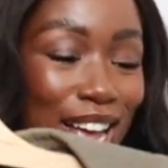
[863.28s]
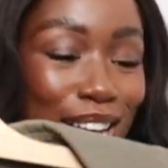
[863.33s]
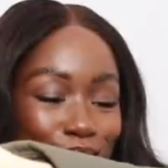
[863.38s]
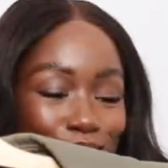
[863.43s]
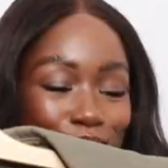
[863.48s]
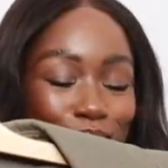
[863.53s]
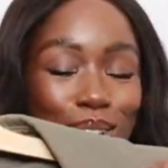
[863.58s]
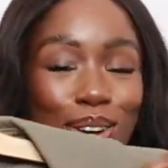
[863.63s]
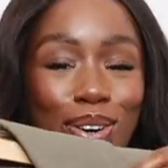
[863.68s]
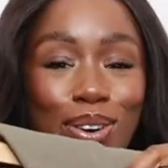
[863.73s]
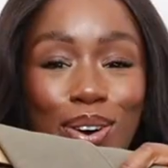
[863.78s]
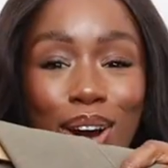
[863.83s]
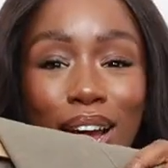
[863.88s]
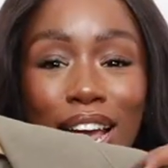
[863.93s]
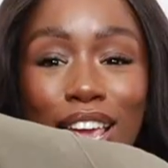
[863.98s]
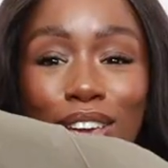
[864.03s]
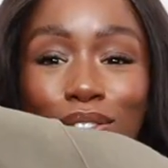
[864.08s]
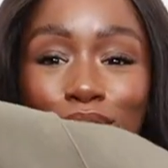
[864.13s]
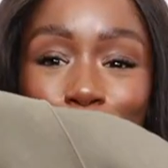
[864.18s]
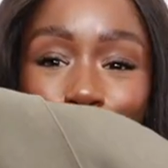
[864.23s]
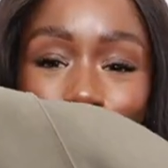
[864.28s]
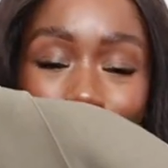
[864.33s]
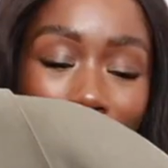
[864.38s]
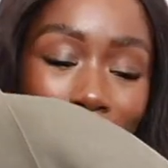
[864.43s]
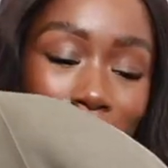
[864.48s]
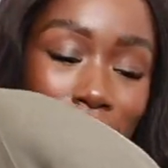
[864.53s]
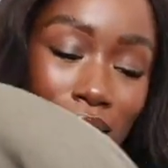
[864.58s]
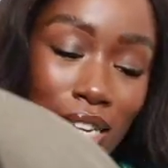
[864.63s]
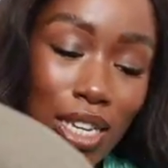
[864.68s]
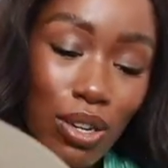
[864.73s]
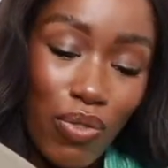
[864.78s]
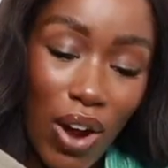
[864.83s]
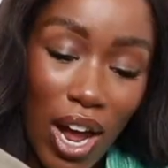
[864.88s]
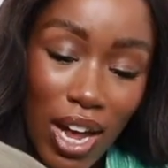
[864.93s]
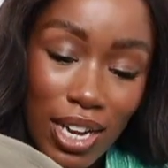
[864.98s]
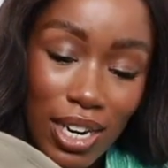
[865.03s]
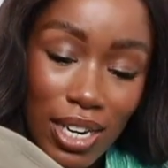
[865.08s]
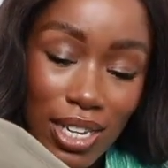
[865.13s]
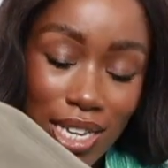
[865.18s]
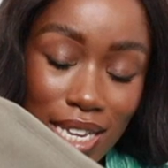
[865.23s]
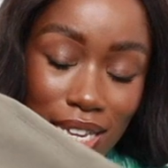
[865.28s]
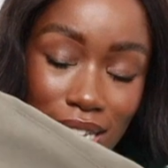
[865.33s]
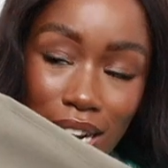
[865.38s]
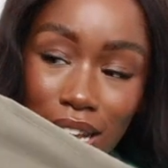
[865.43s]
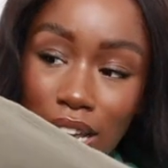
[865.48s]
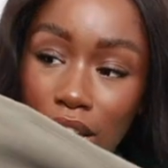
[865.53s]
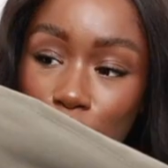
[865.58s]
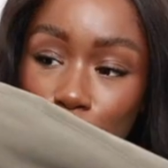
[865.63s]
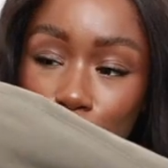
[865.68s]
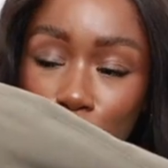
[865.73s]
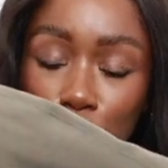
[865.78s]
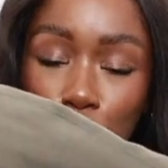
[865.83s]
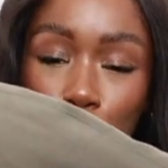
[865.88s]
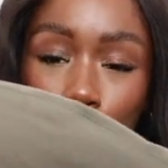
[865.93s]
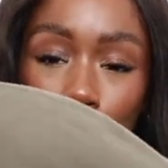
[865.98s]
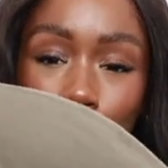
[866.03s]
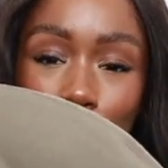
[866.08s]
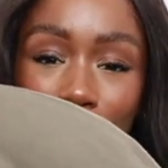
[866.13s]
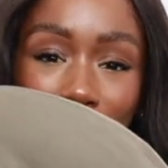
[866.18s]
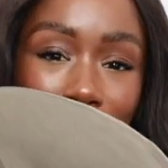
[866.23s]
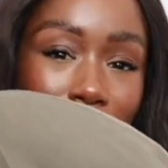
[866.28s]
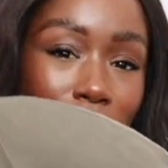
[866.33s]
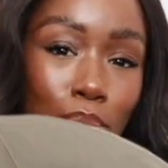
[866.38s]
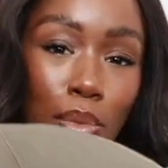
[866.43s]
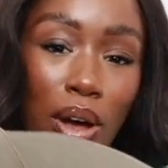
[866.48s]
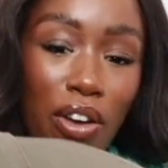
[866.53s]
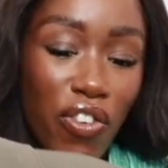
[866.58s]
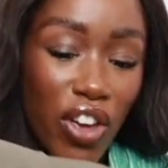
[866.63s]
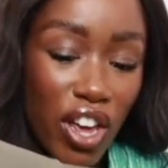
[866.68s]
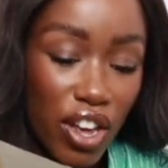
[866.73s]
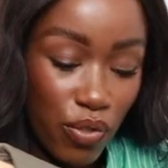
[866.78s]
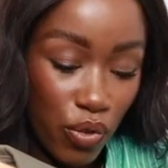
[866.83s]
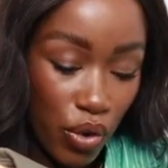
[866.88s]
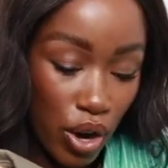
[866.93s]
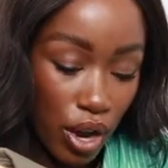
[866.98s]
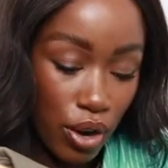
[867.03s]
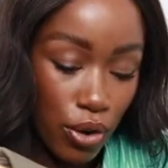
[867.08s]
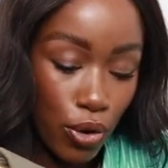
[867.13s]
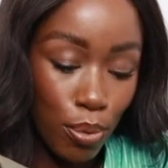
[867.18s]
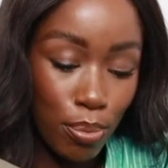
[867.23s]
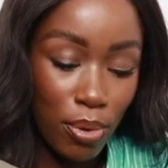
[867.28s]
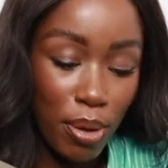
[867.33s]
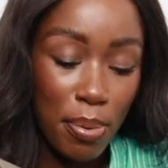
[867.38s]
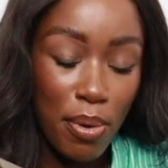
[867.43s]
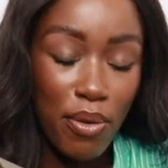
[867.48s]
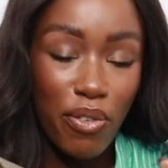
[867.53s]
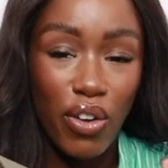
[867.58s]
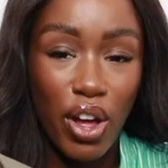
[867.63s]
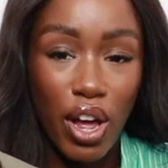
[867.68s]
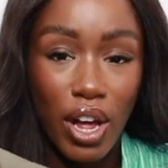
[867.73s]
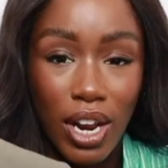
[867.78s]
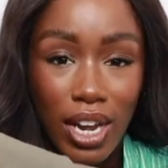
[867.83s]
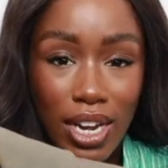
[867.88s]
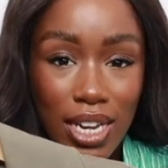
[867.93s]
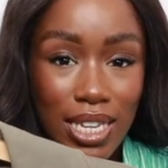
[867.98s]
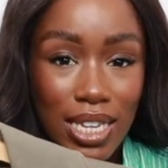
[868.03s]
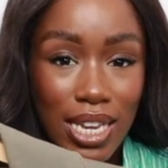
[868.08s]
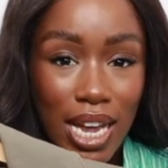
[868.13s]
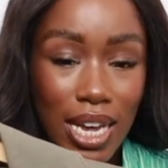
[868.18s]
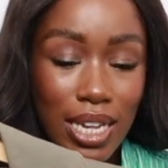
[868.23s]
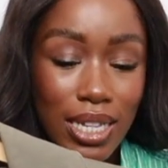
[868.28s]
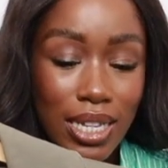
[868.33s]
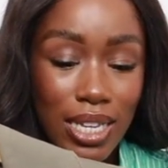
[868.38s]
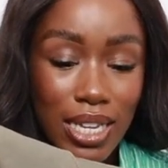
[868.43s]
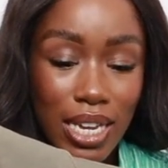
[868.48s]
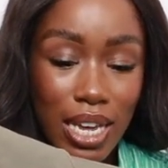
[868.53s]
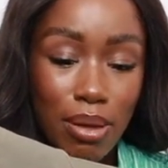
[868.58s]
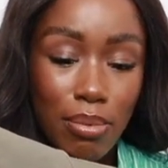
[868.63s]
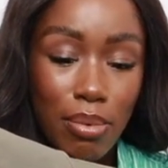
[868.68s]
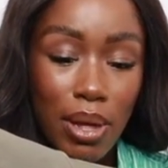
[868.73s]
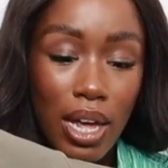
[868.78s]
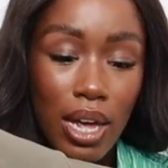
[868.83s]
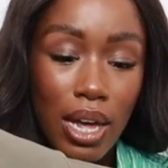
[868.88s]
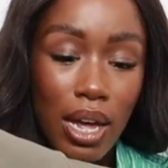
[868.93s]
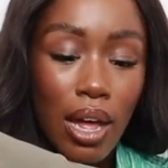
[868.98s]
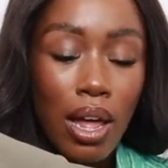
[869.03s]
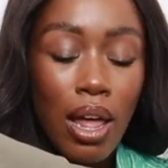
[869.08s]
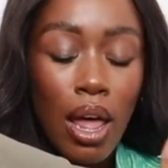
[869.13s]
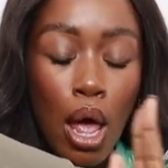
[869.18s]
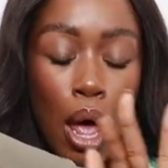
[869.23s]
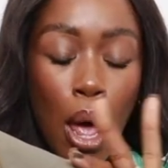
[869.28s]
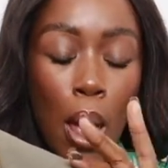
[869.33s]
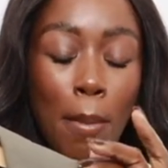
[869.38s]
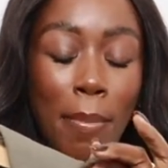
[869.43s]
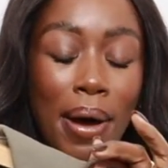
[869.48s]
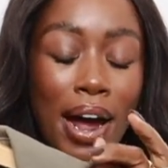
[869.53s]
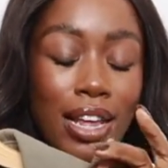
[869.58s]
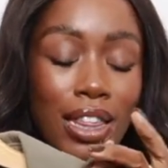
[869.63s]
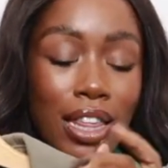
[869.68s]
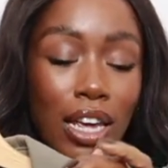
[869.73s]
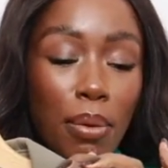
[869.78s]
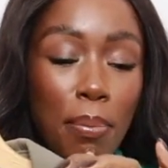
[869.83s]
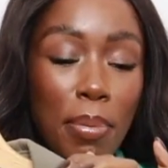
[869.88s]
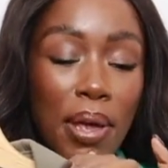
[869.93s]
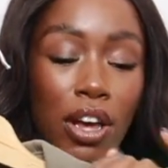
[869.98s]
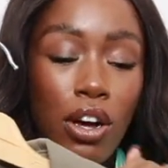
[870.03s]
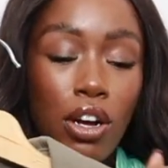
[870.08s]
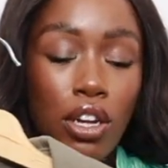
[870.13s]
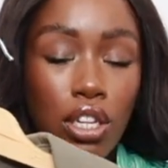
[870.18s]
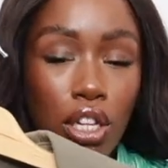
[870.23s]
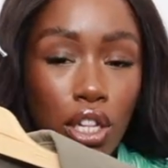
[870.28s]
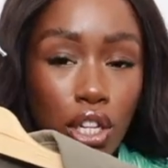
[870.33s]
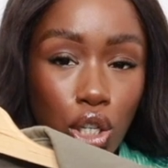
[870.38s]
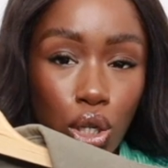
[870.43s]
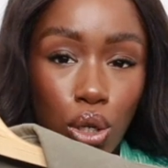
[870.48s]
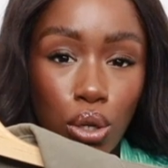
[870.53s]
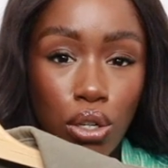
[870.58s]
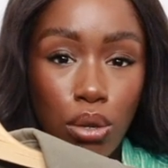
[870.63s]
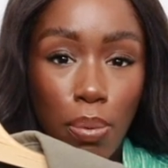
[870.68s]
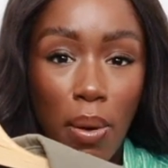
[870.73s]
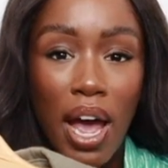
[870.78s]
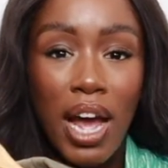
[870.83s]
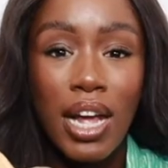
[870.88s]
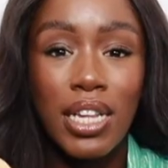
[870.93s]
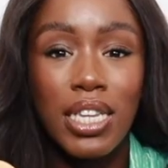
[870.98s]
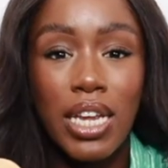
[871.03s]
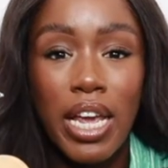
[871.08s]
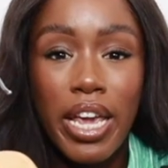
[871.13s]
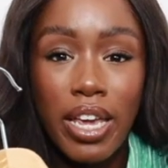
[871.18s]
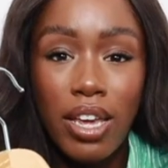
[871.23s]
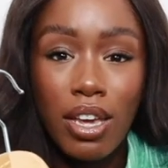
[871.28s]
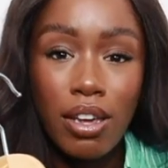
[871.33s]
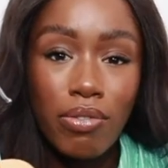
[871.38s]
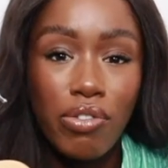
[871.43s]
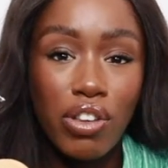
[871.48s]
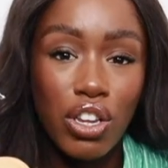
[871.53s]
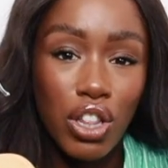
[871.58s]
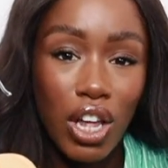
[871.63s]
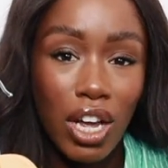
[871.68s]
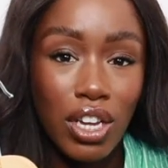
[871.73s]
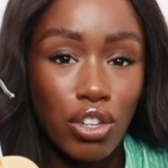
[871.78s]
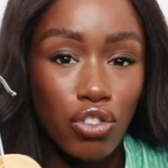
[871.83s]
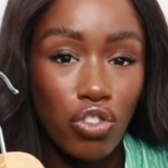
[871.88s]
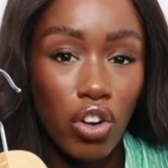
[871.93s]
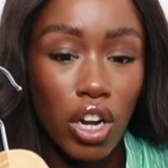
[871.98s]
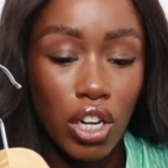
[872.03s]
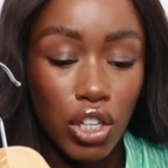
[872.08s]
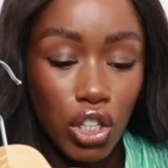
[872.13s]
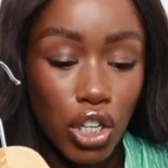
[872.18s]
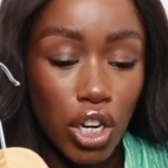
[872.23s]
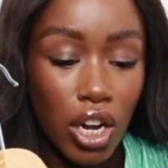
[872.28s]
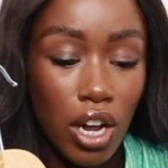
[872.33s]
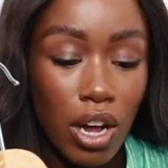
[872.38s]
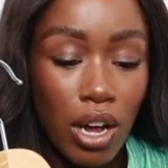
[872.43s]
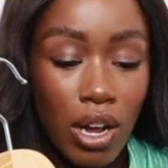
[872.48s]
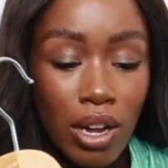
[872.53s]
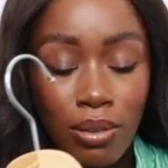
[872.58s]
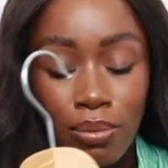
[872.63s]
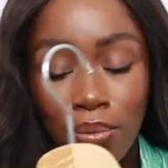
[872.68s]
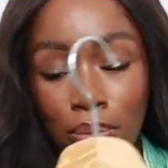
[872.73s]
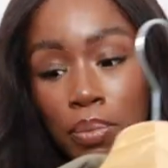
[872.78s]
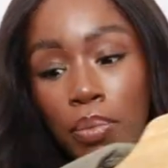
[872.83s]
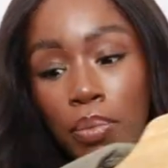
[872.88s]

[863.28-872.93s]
So even though it has this raglan sleeve, which normally isn't my favorite, I normally prefer like a set-in seam here, but I think because of the shoulder pads, it gives you that structure.